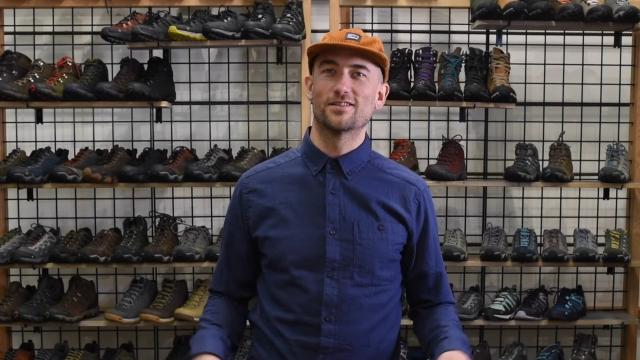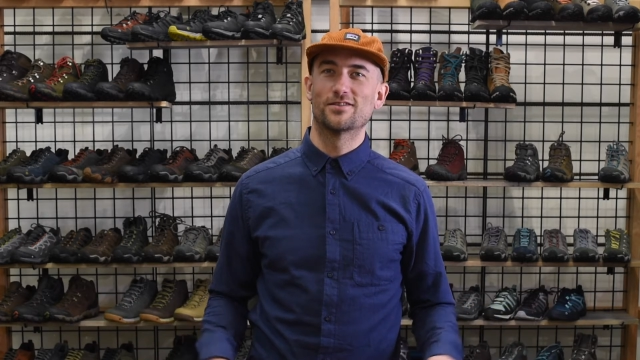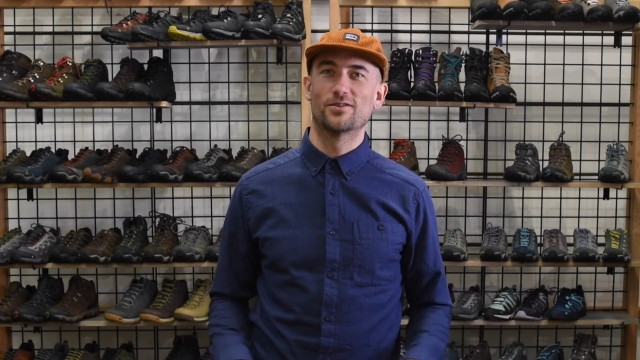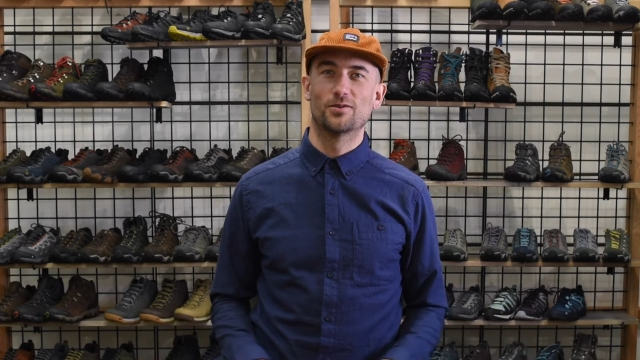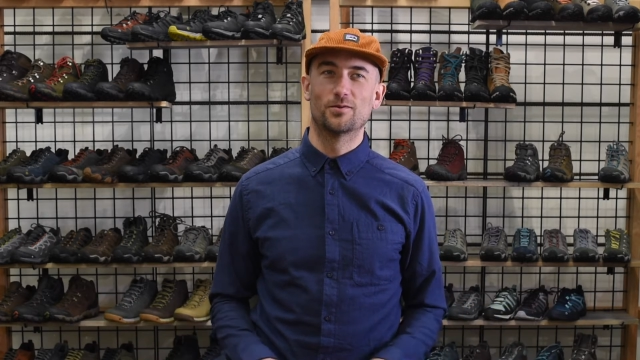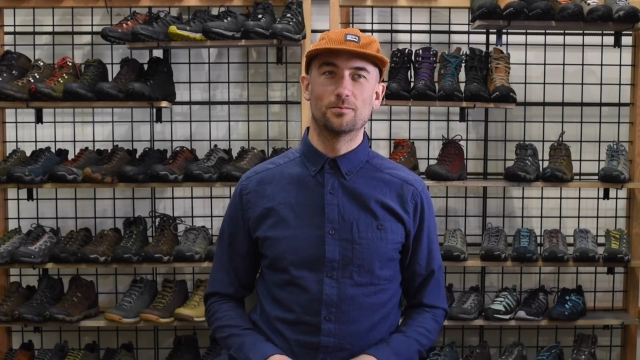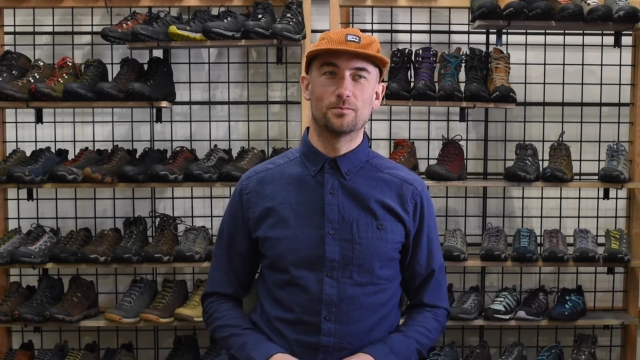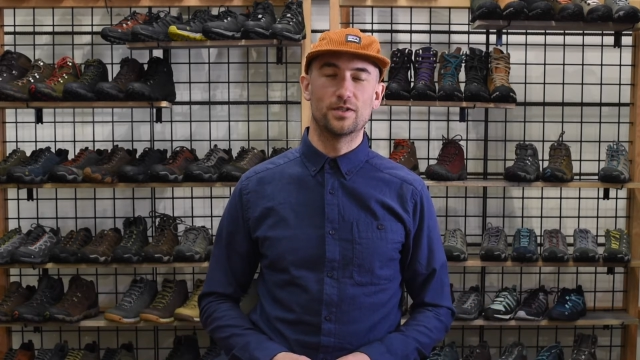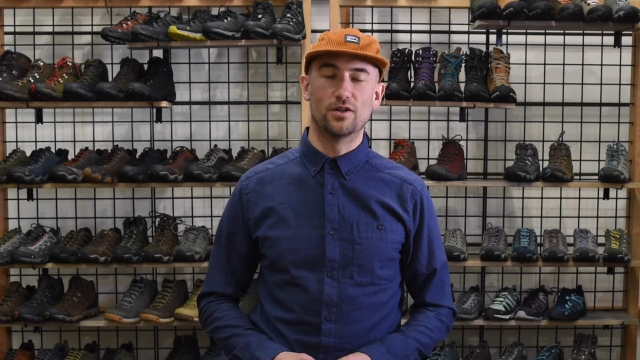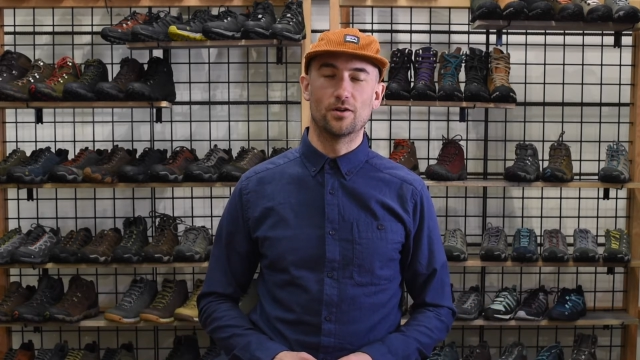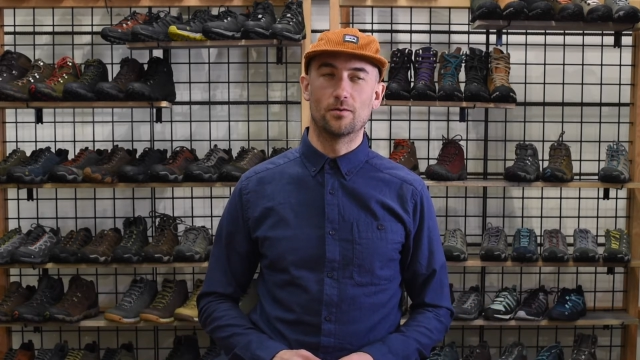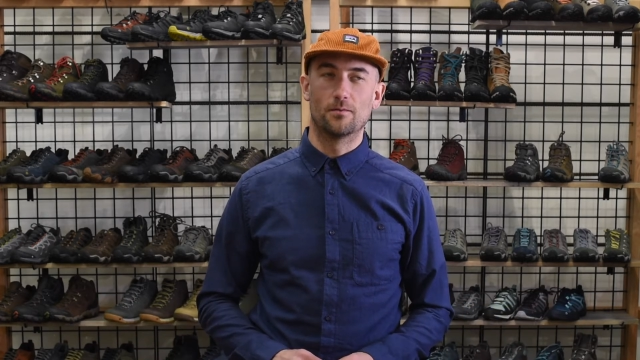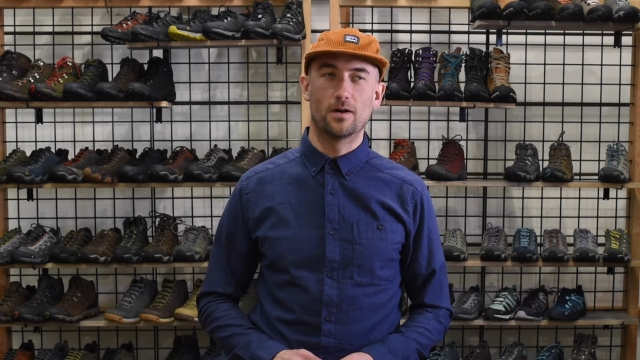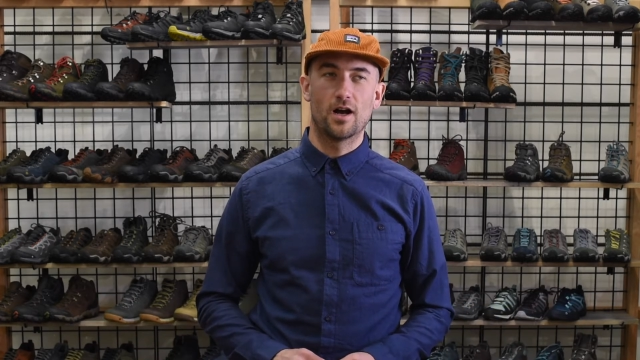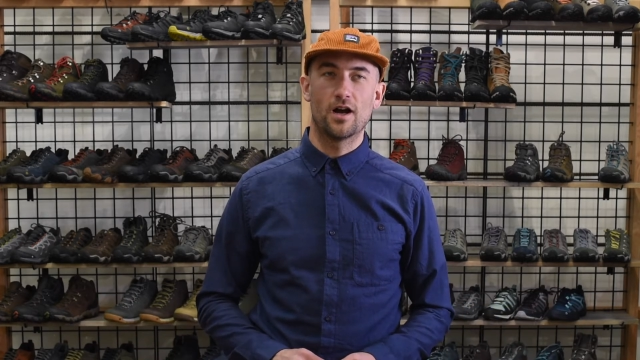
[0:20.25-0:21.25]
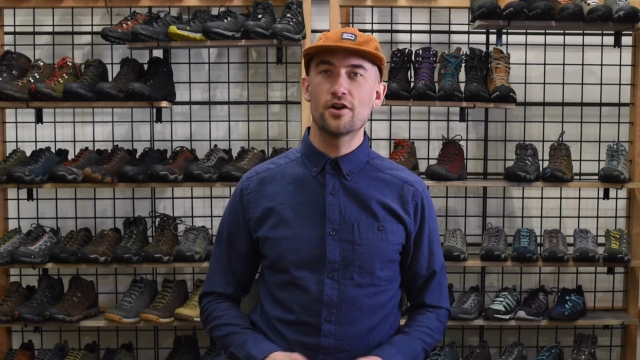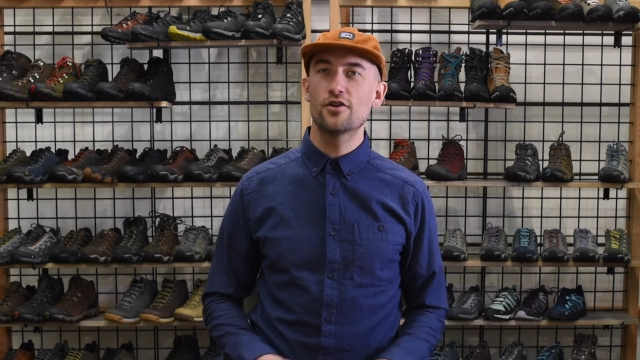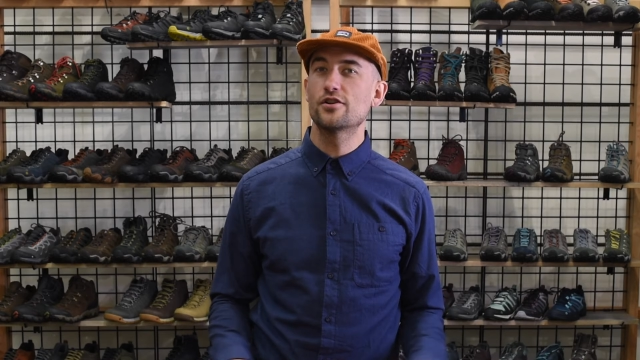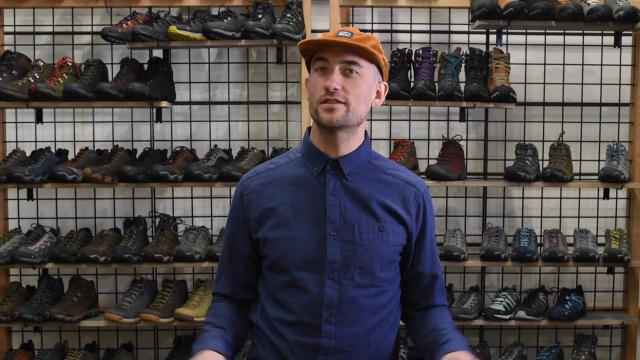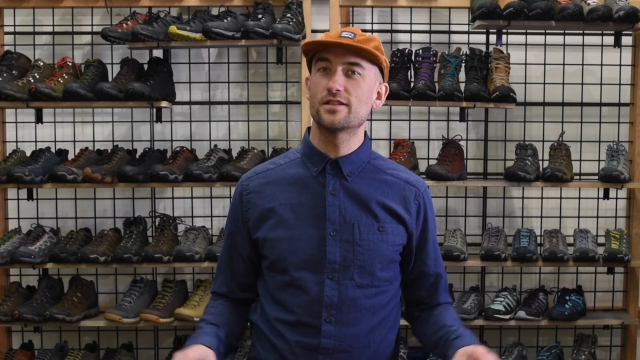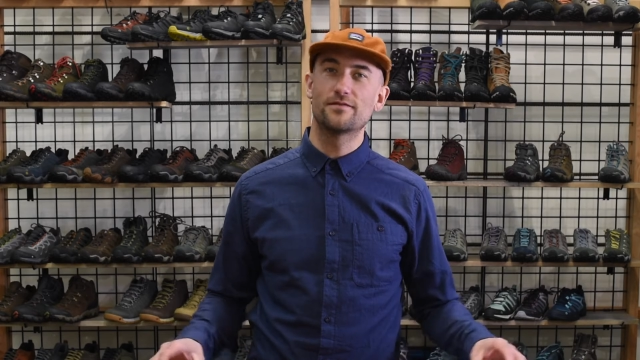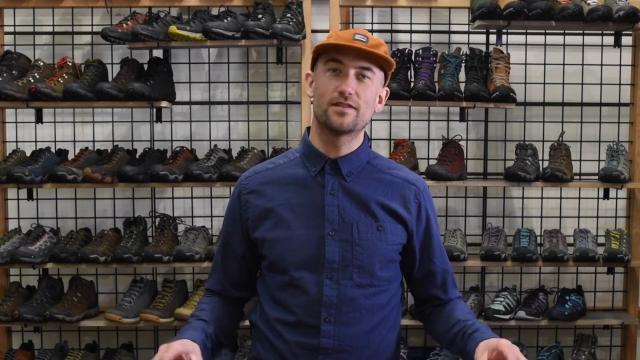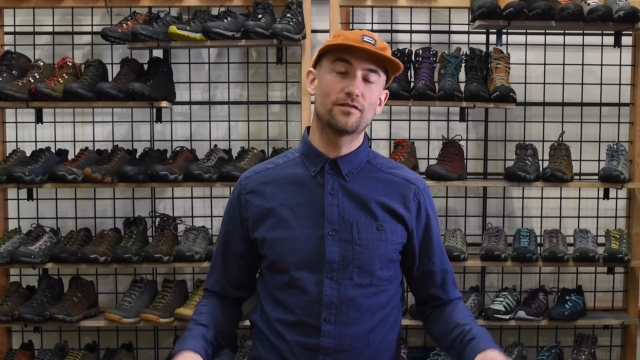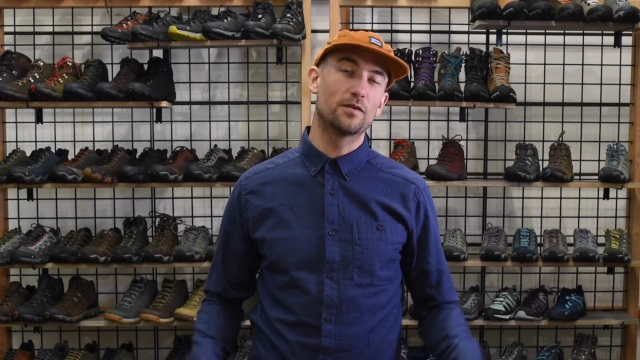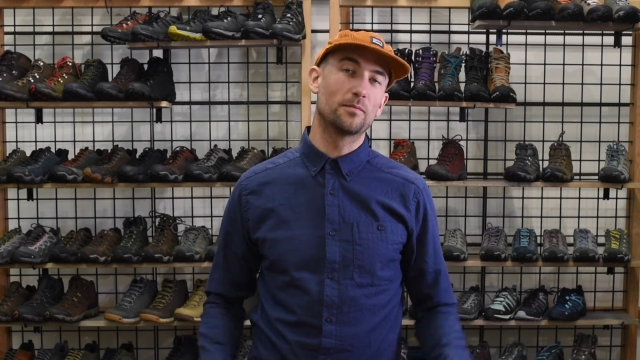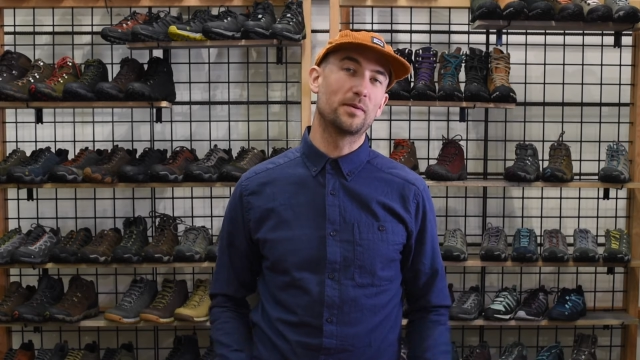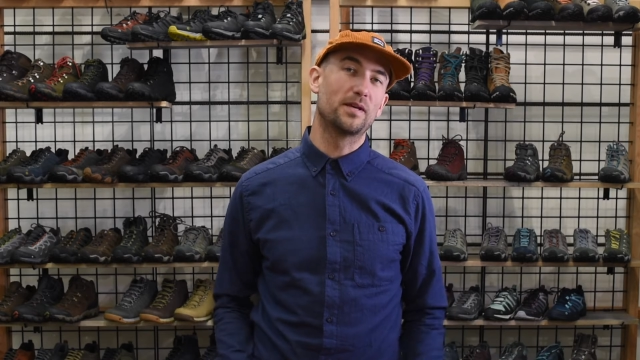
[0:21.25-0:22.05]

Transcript: So, you know, hundreds of different